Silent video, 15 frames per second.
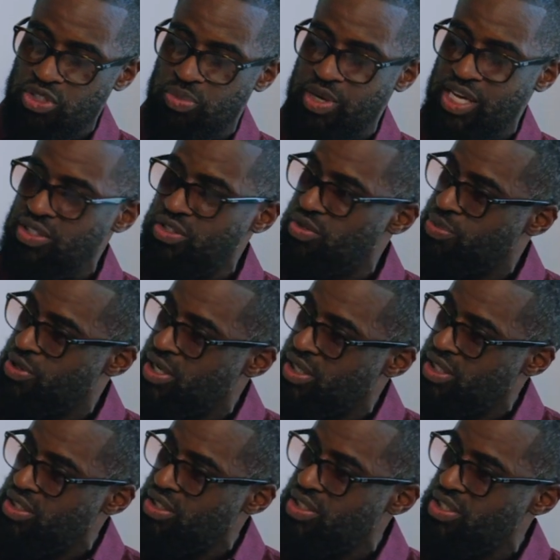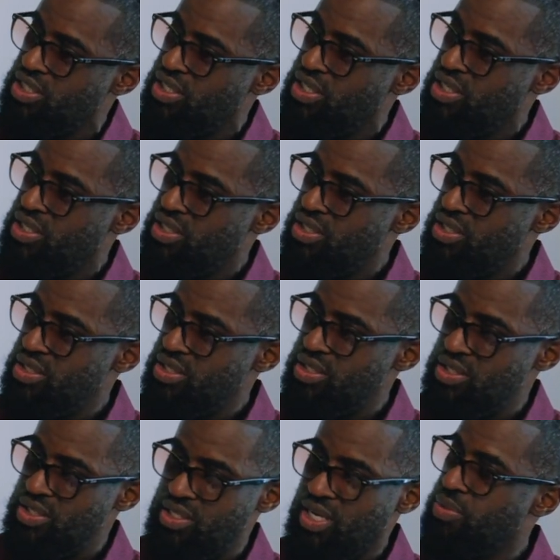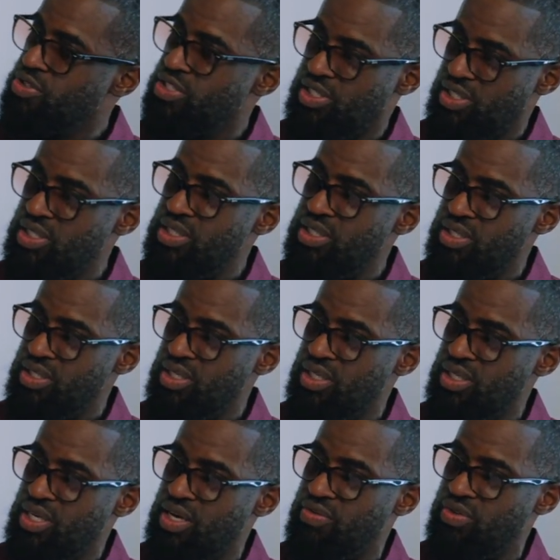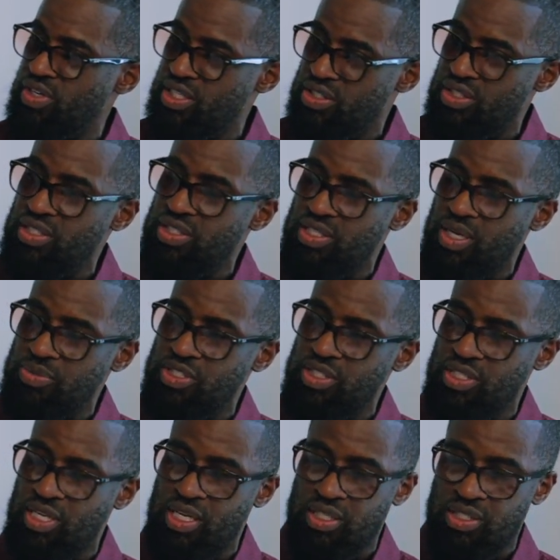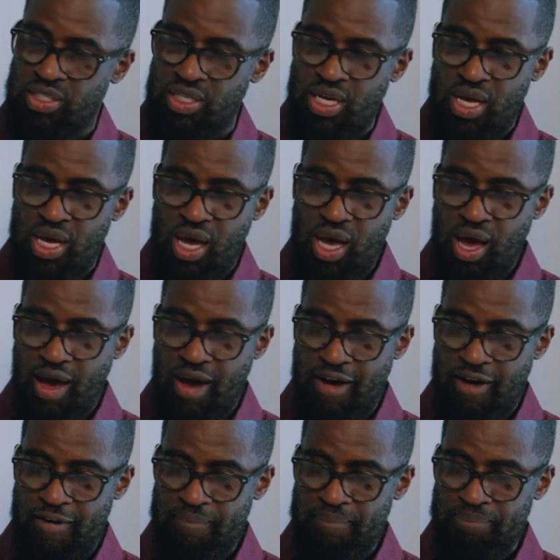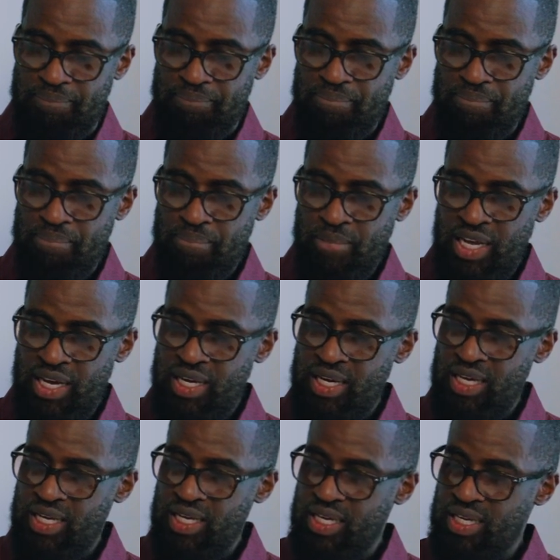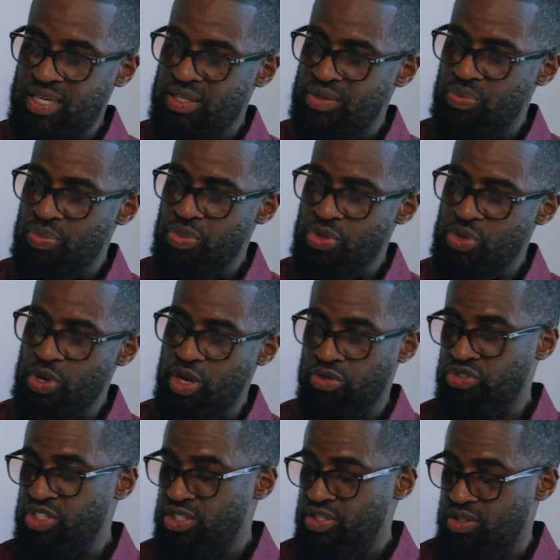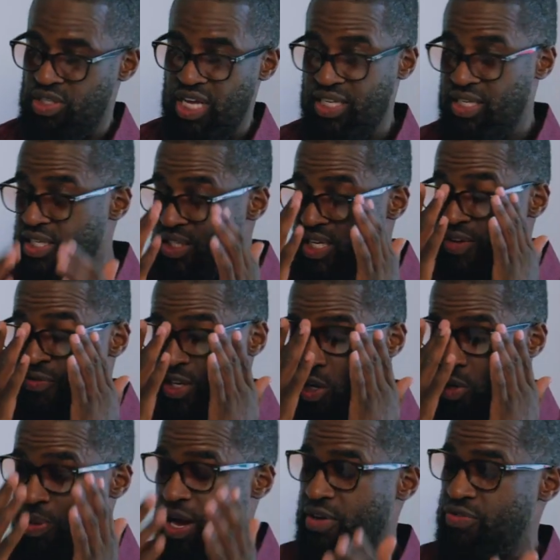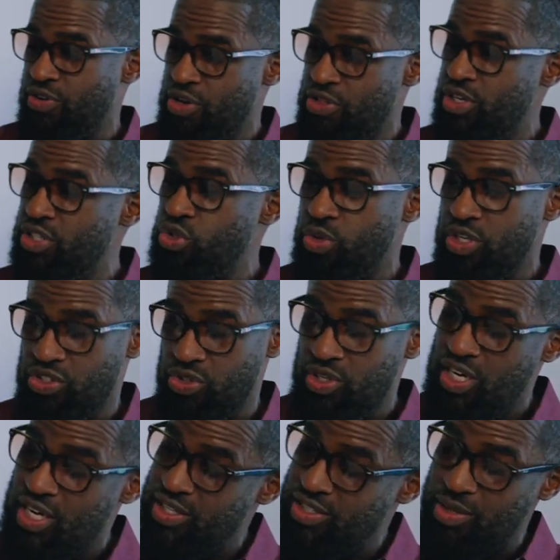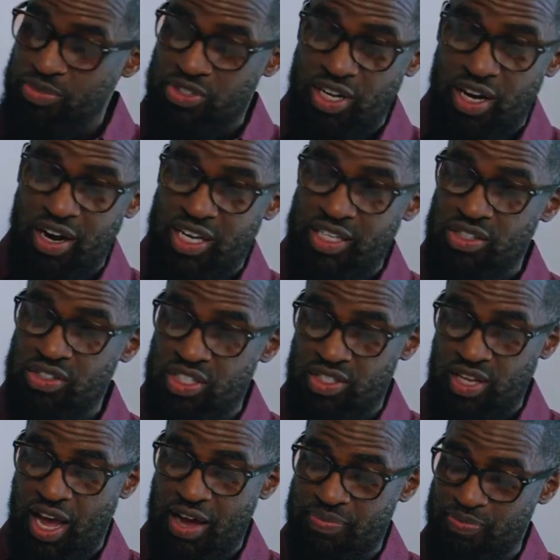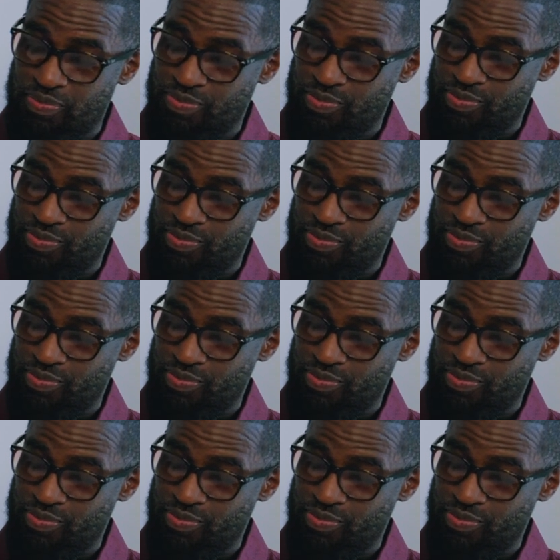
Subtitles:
based upon this subsidy. Okay. And leasing the subsidy tenants. And then even to go back further than 22 years, I'm sorry, I just want